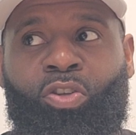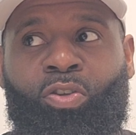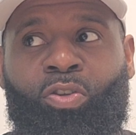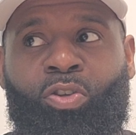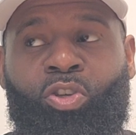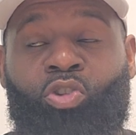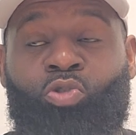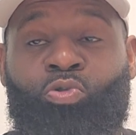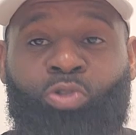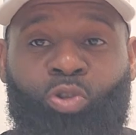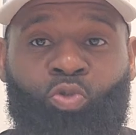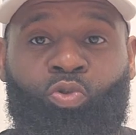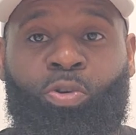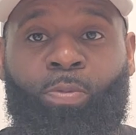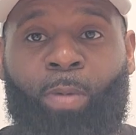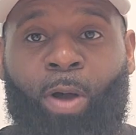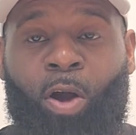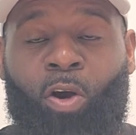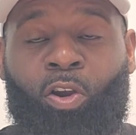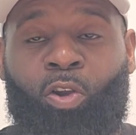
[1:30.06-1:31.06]
you threw the
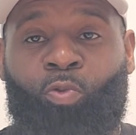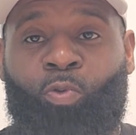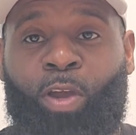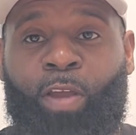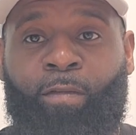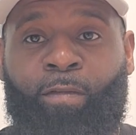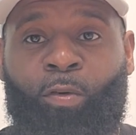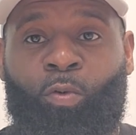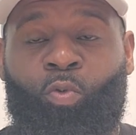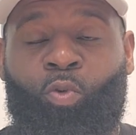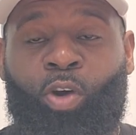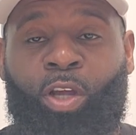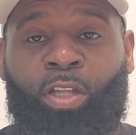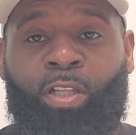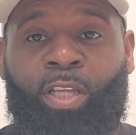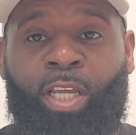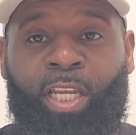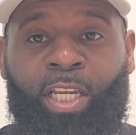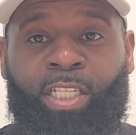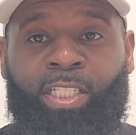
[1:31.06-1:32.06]
ball away for
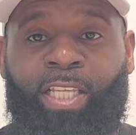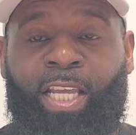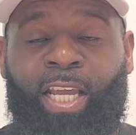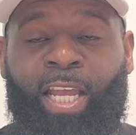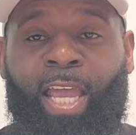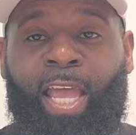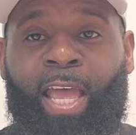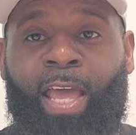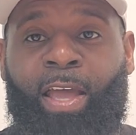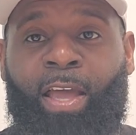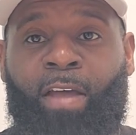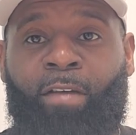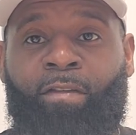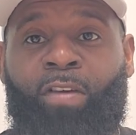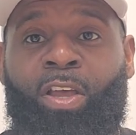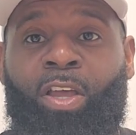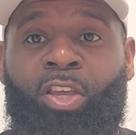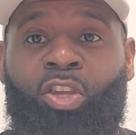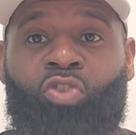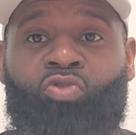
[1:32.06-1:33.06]
one in the second half.
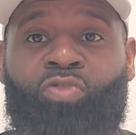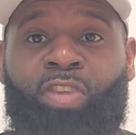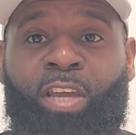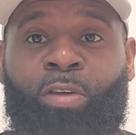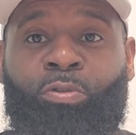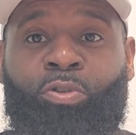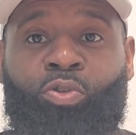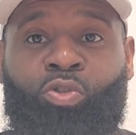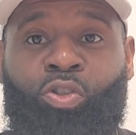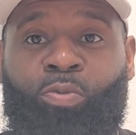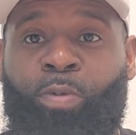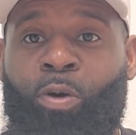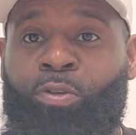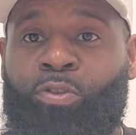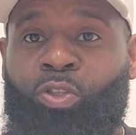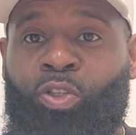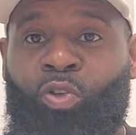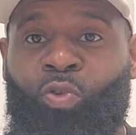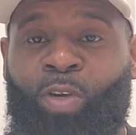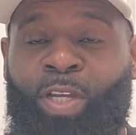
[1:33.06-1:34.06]
You did what you were supposed
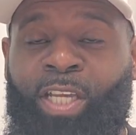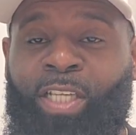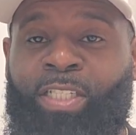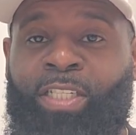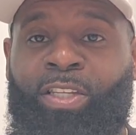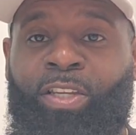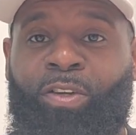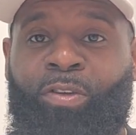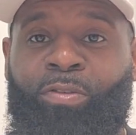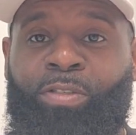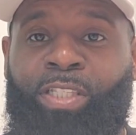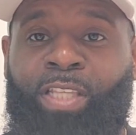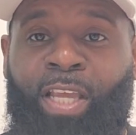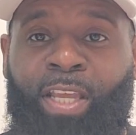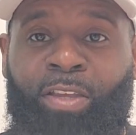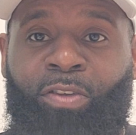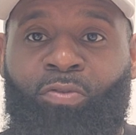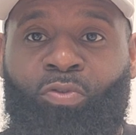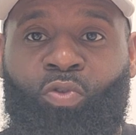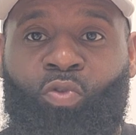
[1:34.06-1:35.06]
to do against Nicholls
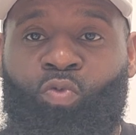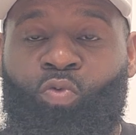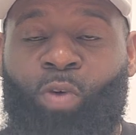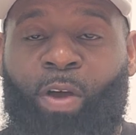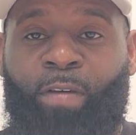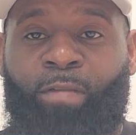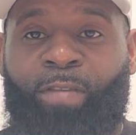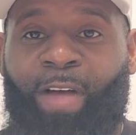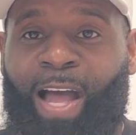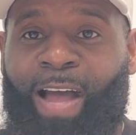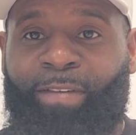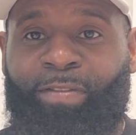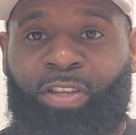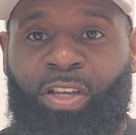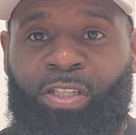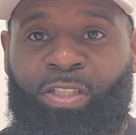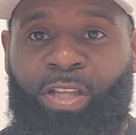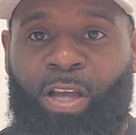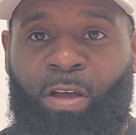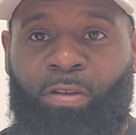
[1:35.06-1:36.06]
State. You threw, 5
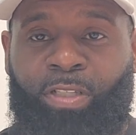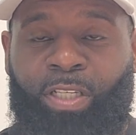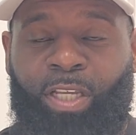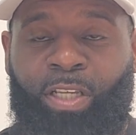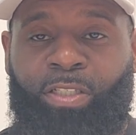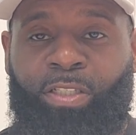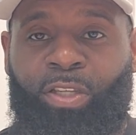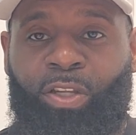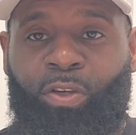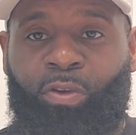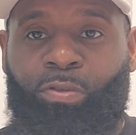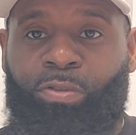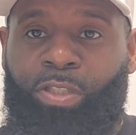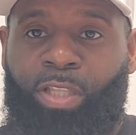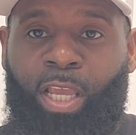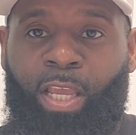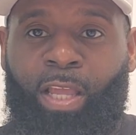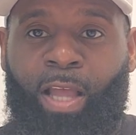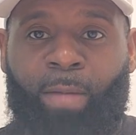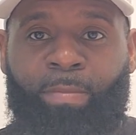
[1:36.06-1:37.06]
touchdowns against Nicholls
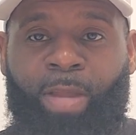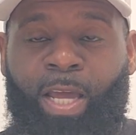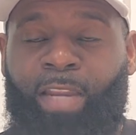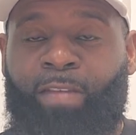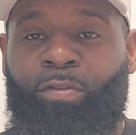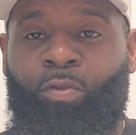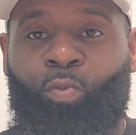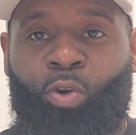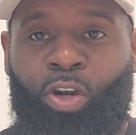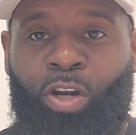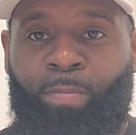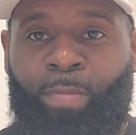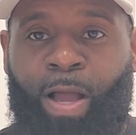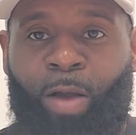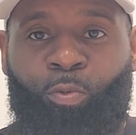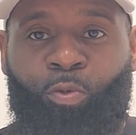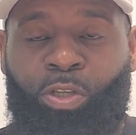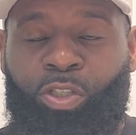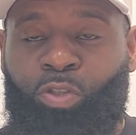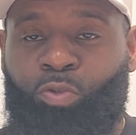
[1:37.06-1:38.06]
State. I'm not even worried
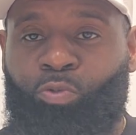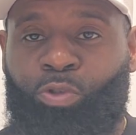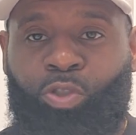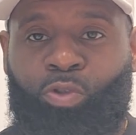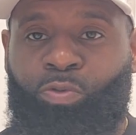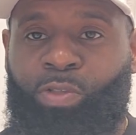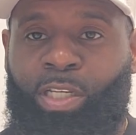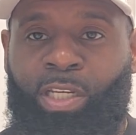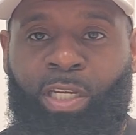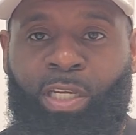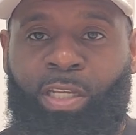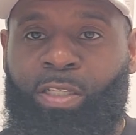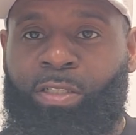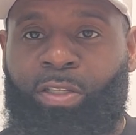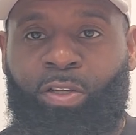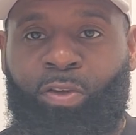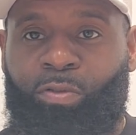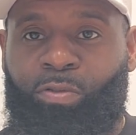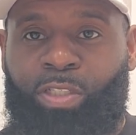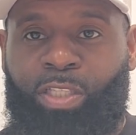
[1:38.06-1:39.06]
about what you did against
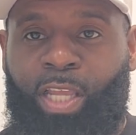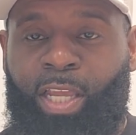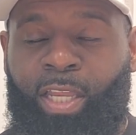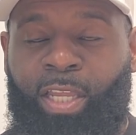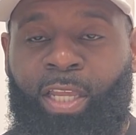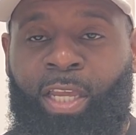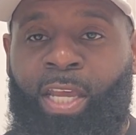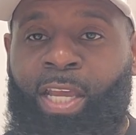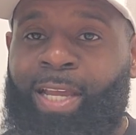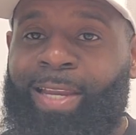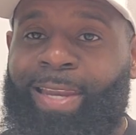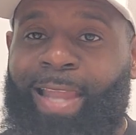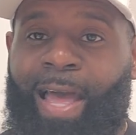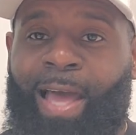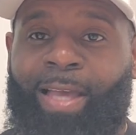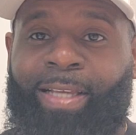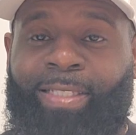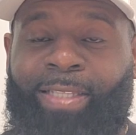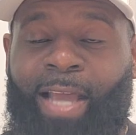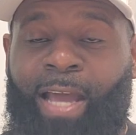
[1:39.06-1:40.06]
Nicholls State.
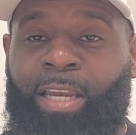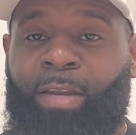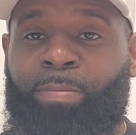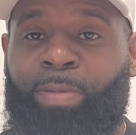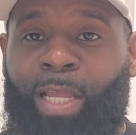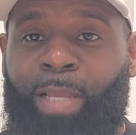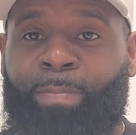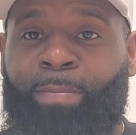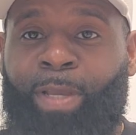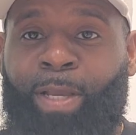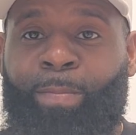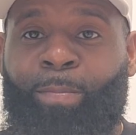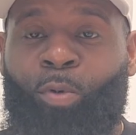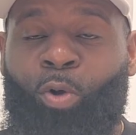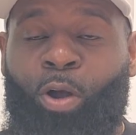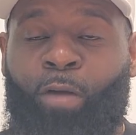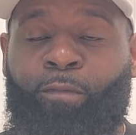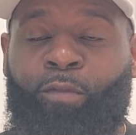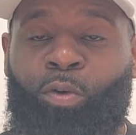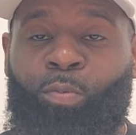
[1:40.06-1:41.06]
Now it's time to play big
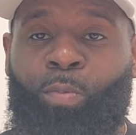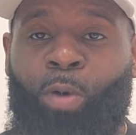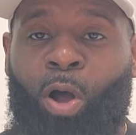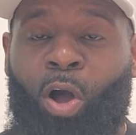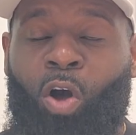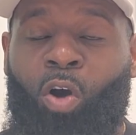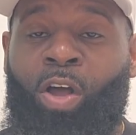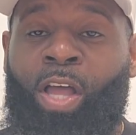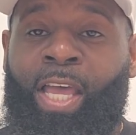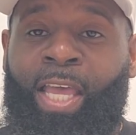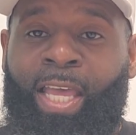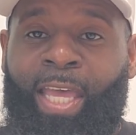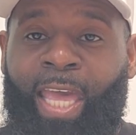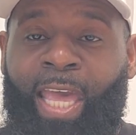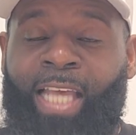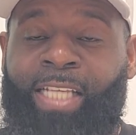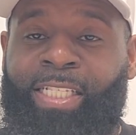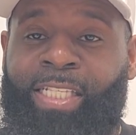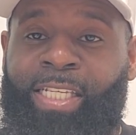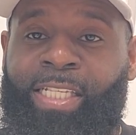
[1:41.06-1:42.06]
boy football,
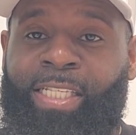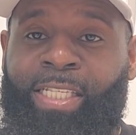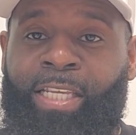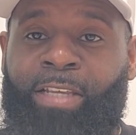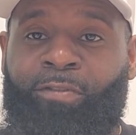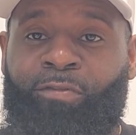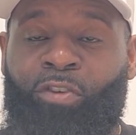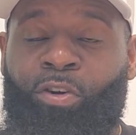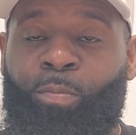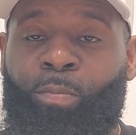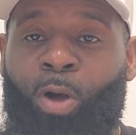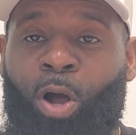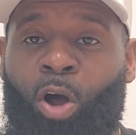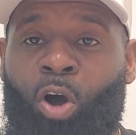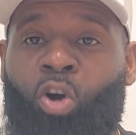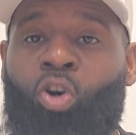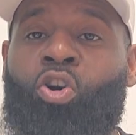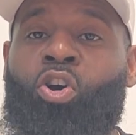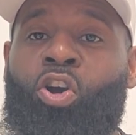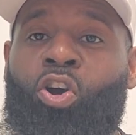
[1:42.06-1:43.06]
SEC
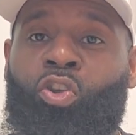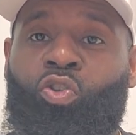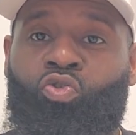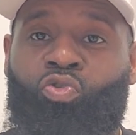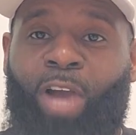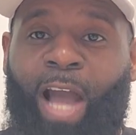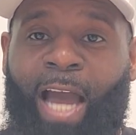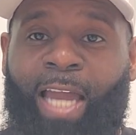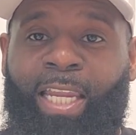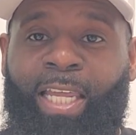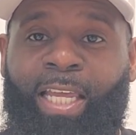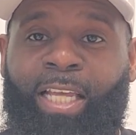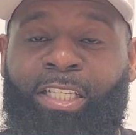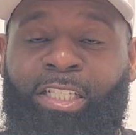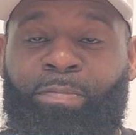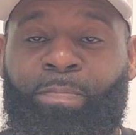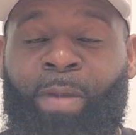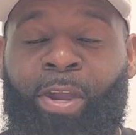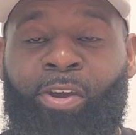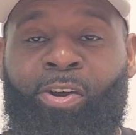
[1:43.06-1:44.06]
football. You got in
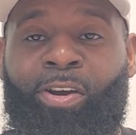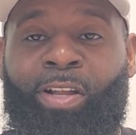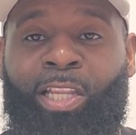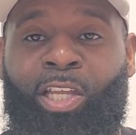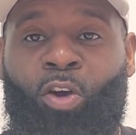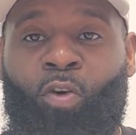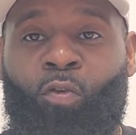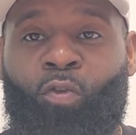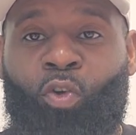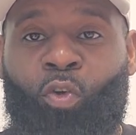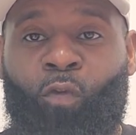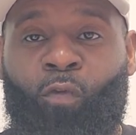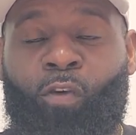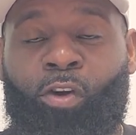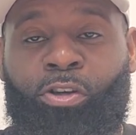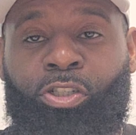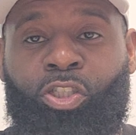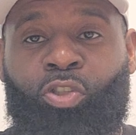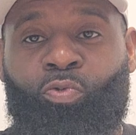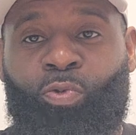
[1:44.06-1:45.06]
sparingly over your
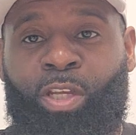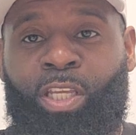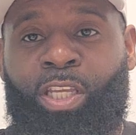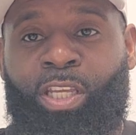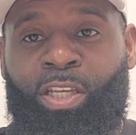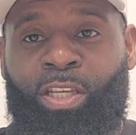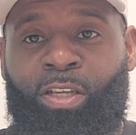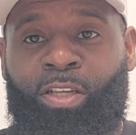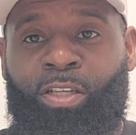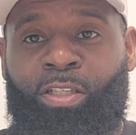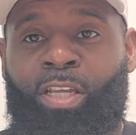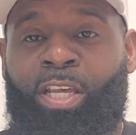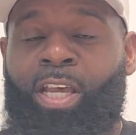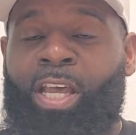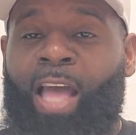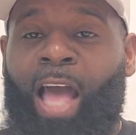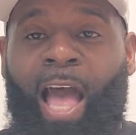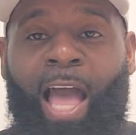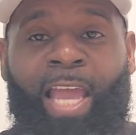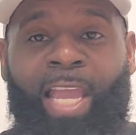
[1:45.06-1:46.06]
first 3 years.
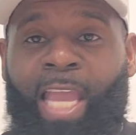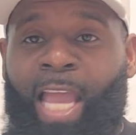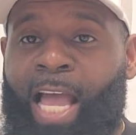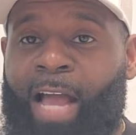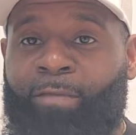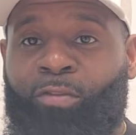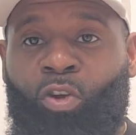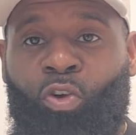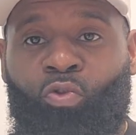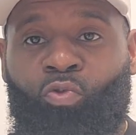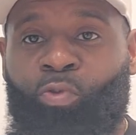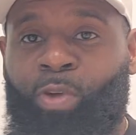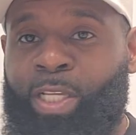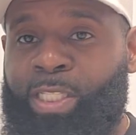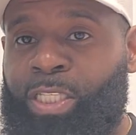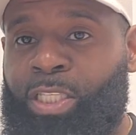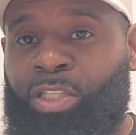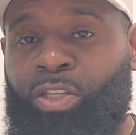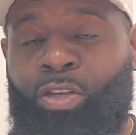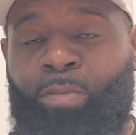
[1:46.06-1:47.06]
I ain't have no
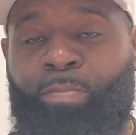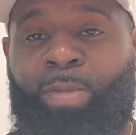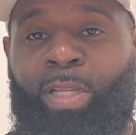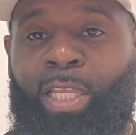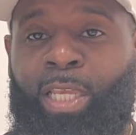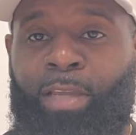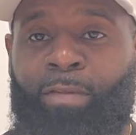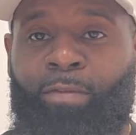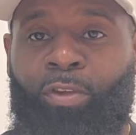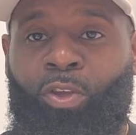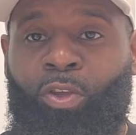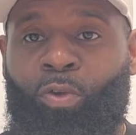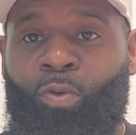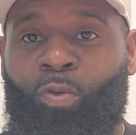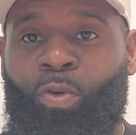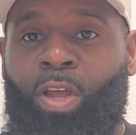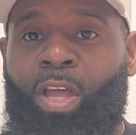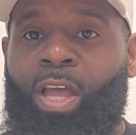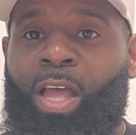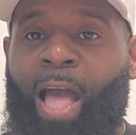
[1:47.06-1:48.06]
reason to believe in you.